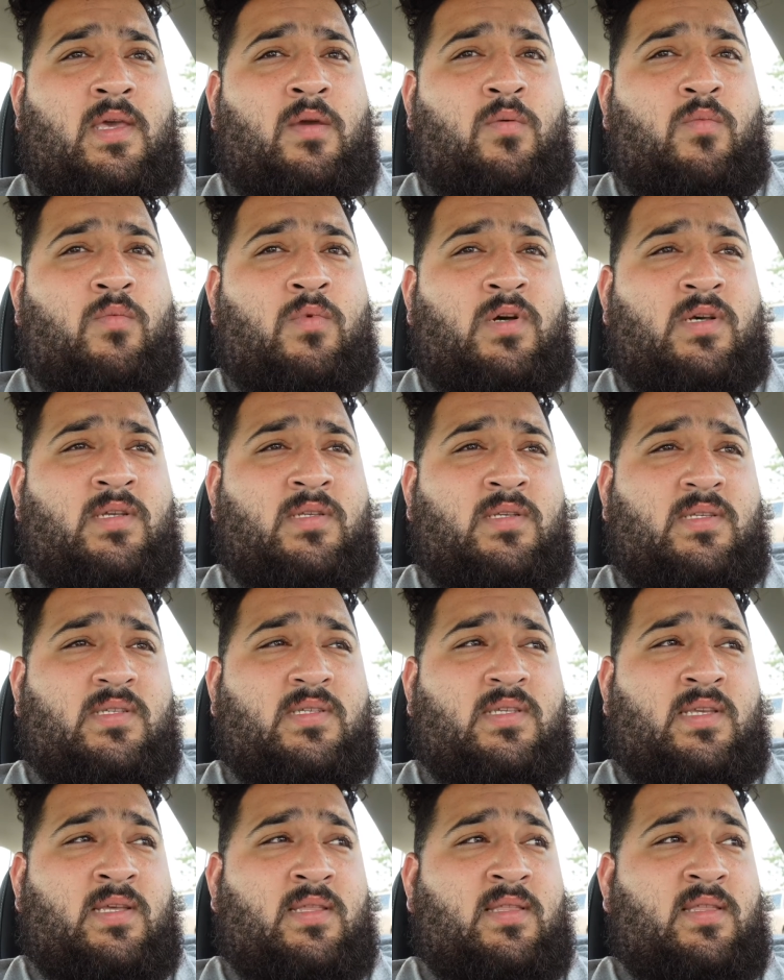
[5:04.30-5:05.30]
it
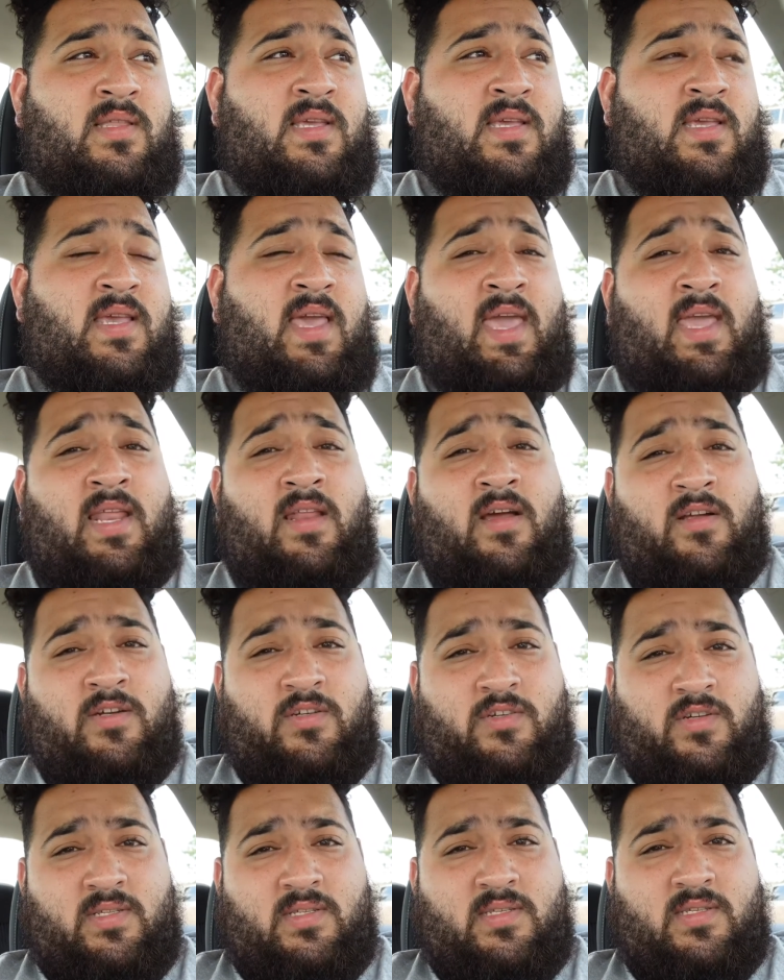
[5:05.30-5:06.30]
was in the
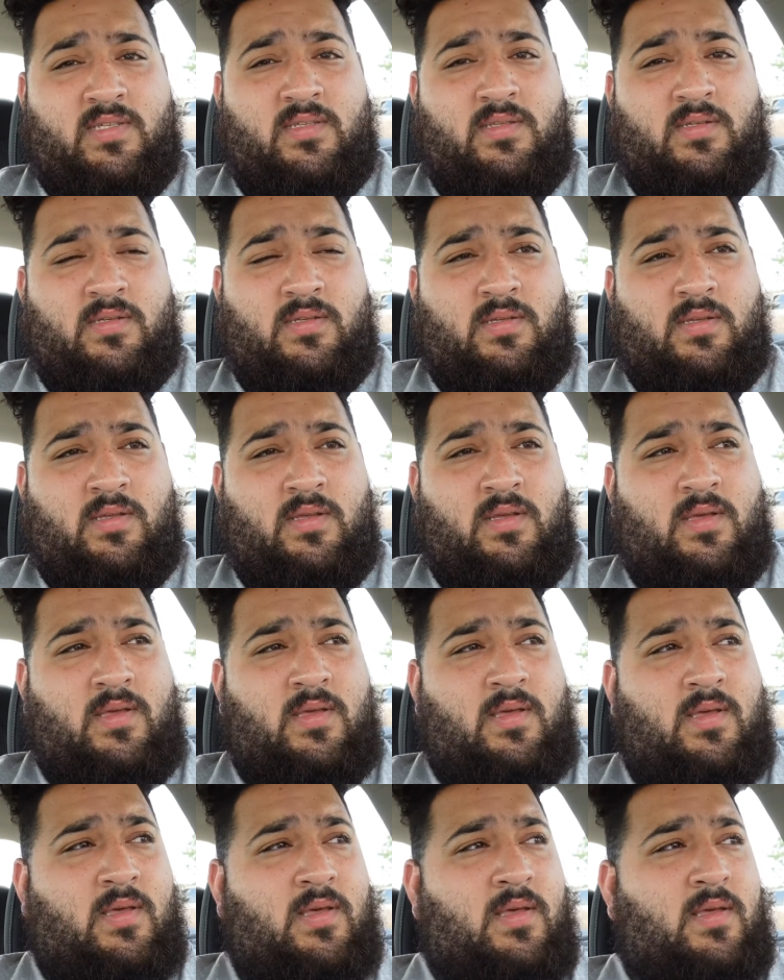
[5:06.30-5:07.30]
800s.
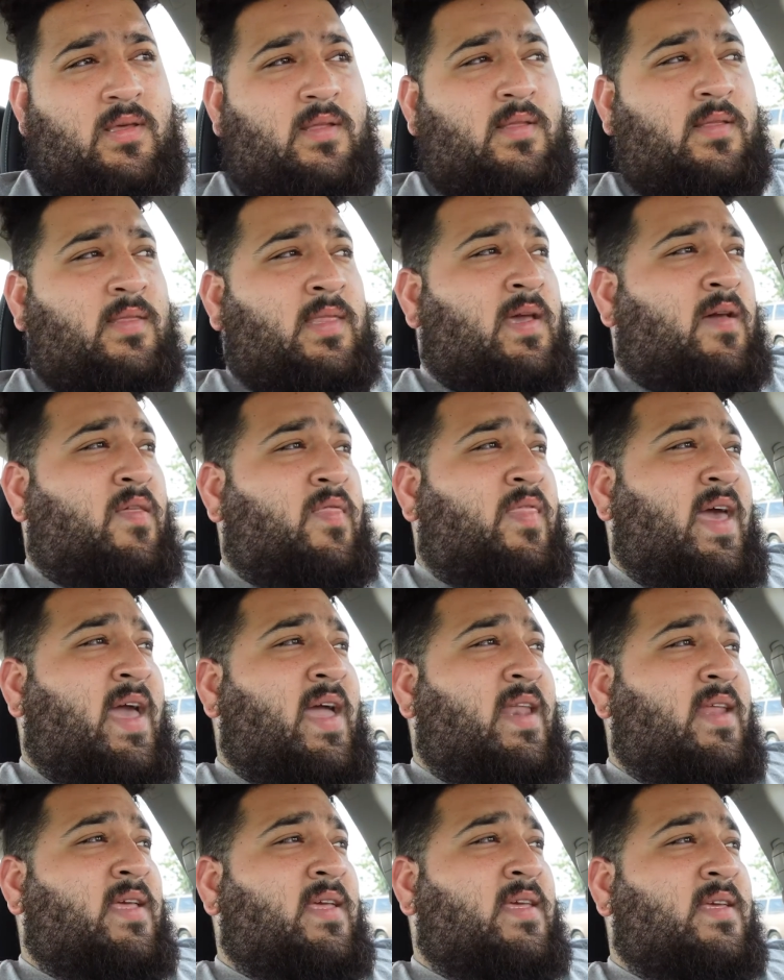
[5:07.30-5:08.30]
Now
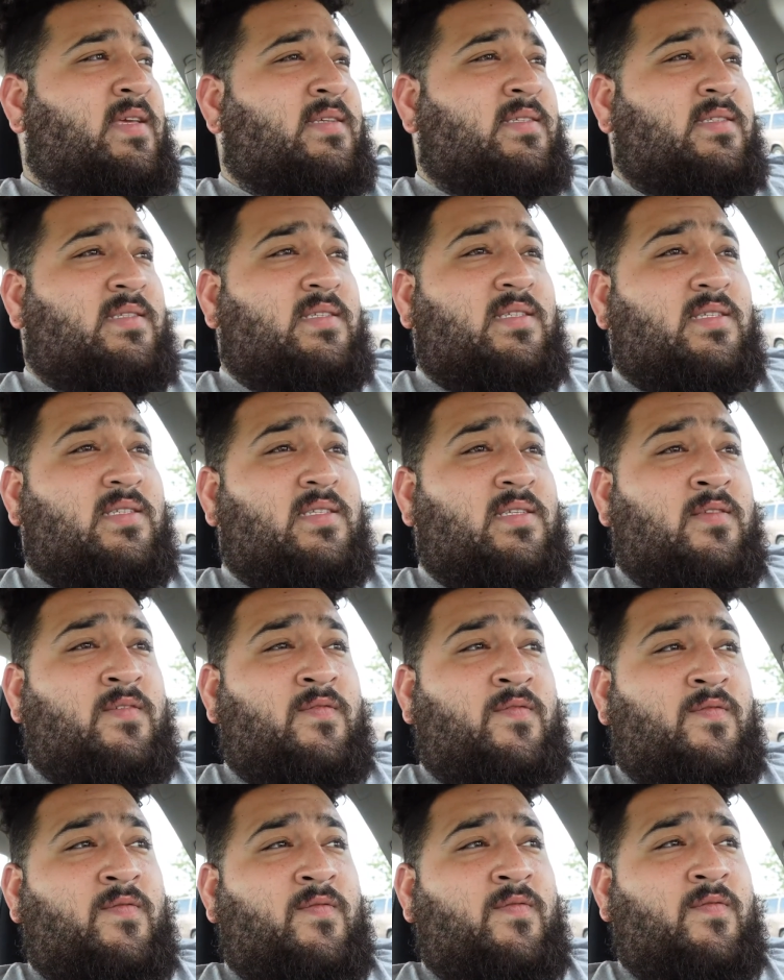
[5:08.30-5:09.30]
that is
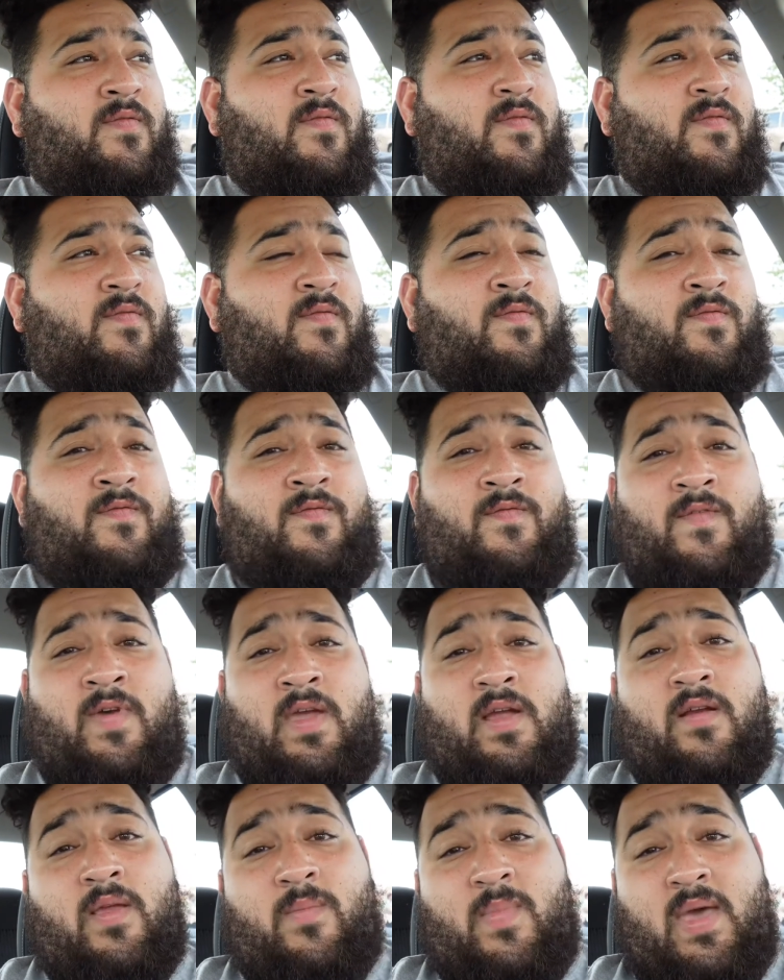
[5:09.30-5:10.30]

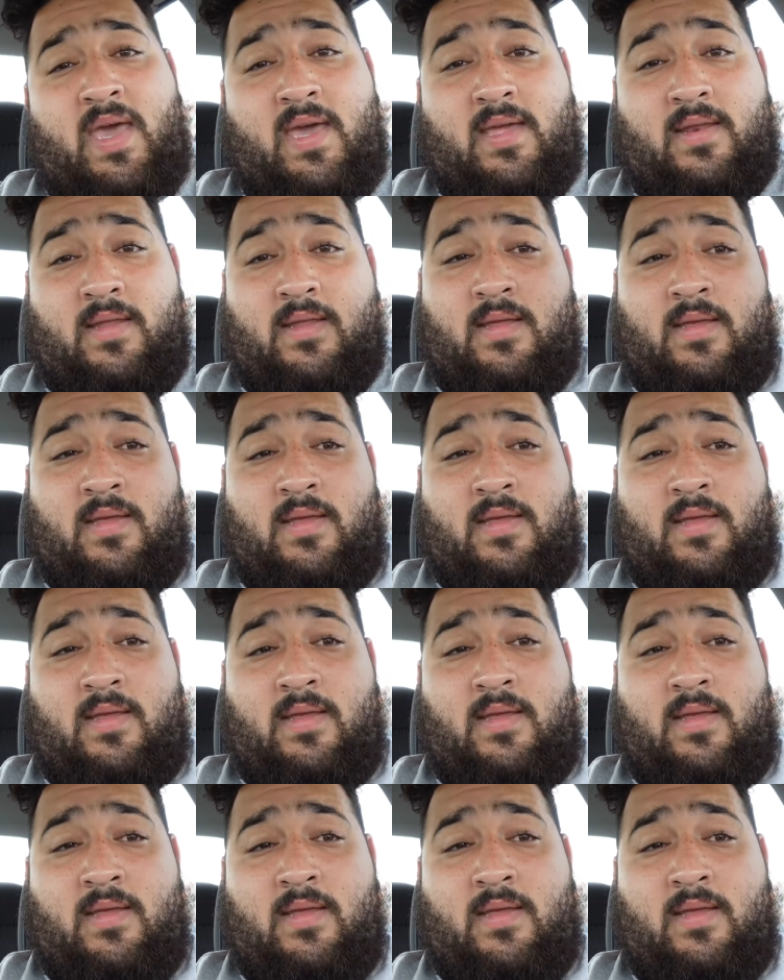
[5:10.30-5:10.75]
very bad.